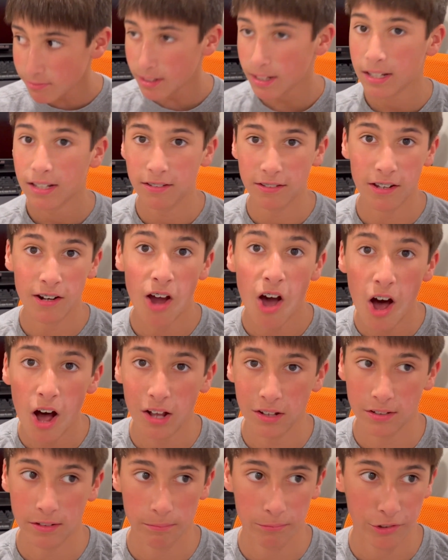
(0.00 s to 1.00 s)
it's an
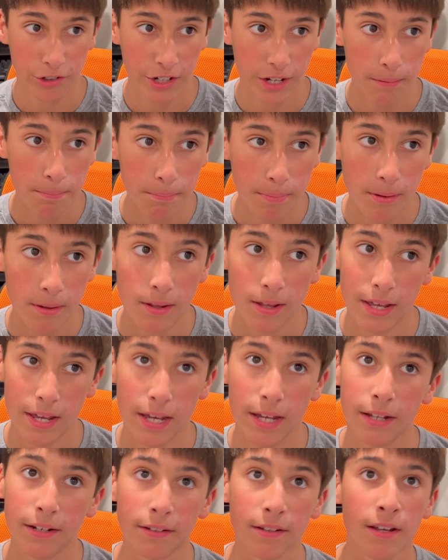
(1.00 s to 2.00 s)
awesome chip,
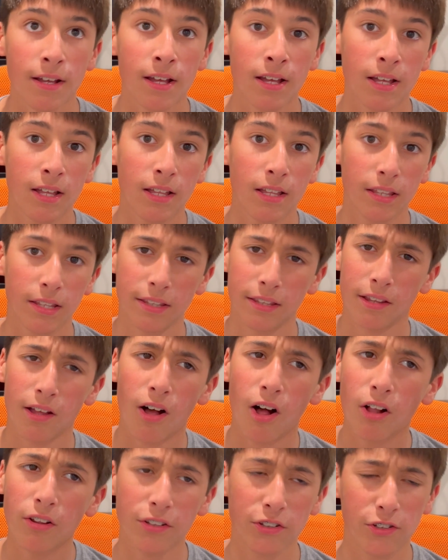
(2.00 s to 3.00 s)
and
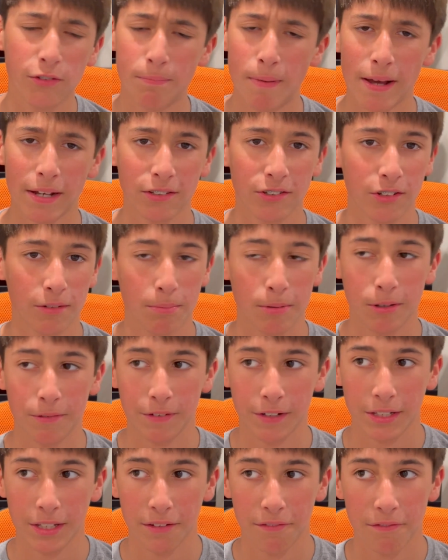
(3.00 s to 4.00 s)
all the specs are
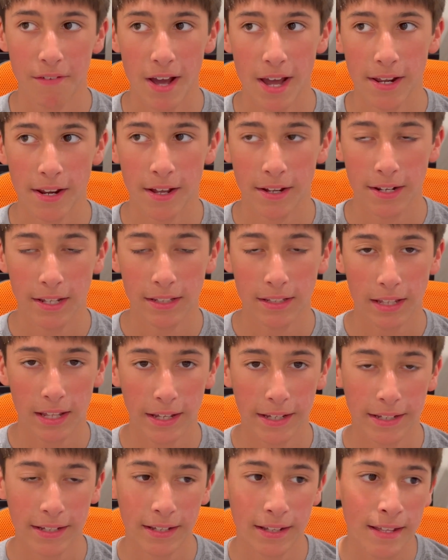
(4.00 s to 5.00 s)
perfectly fine on it.
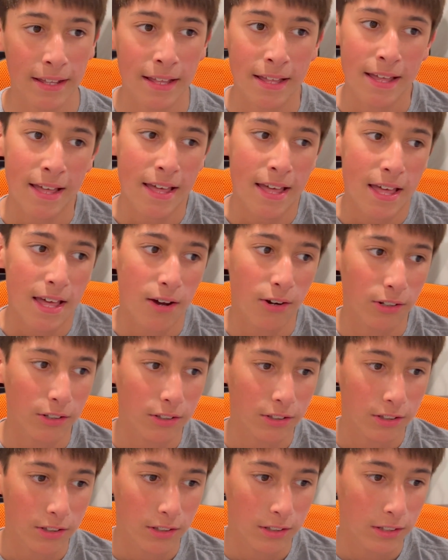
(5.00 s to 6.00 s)
Like,
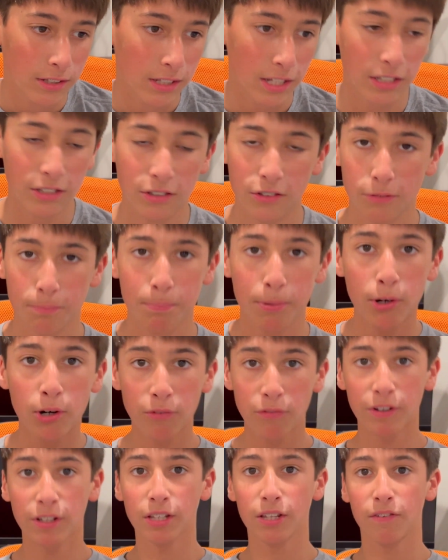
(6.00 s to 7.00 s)
it's
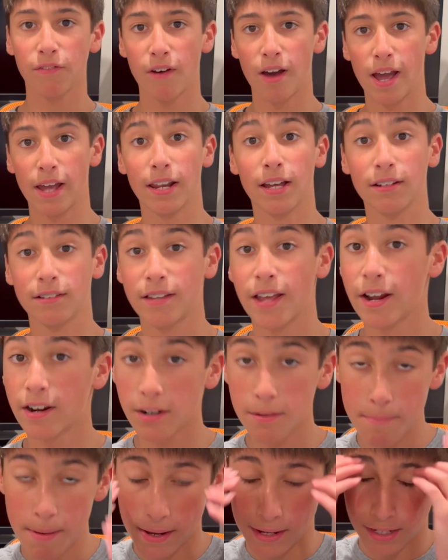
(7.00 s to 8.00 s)
perfectly fine. A
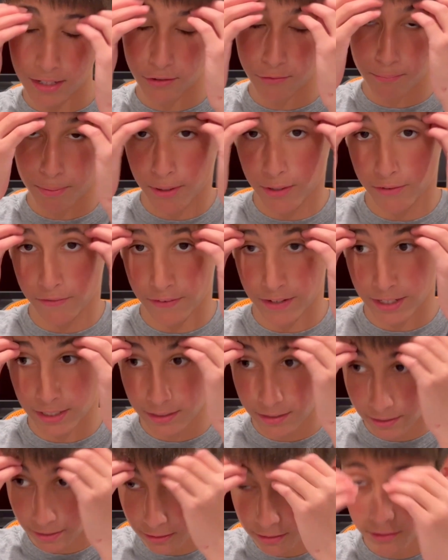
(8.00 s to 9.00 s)
terabyte is
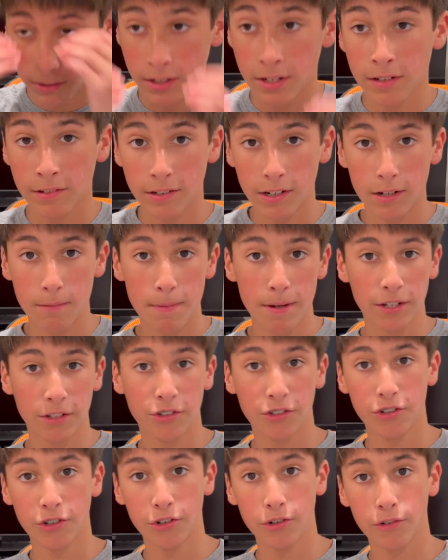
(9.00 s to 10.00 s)
perfect. A terabyte
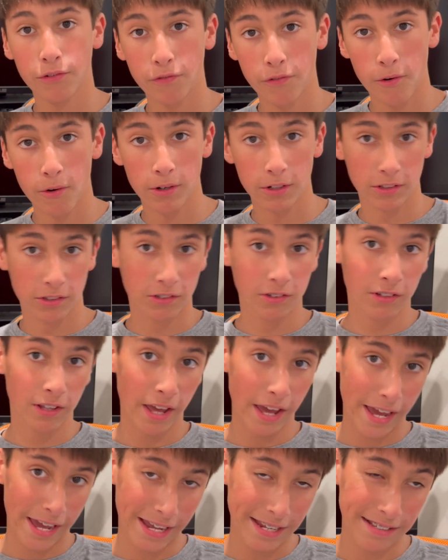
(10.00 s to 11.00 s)
2, 4, and
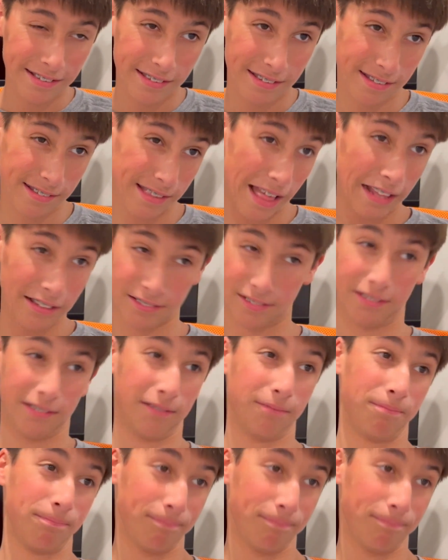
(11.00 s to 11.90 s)
8, that's